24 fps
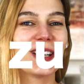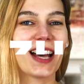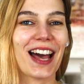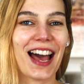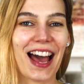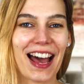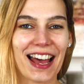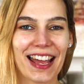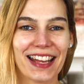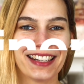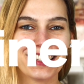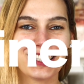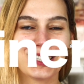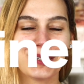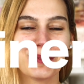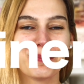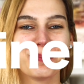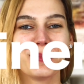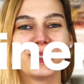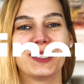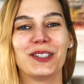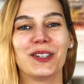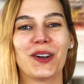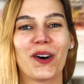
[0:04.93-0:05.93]

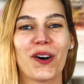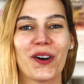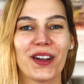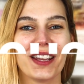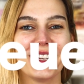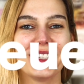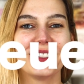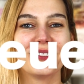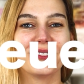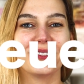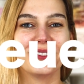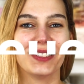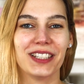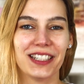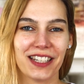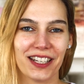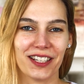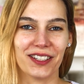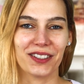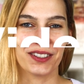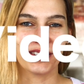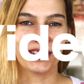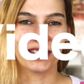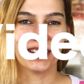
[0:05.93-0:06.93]
einem neuen
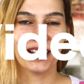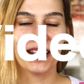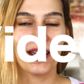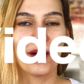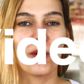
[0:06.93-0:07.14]
Video.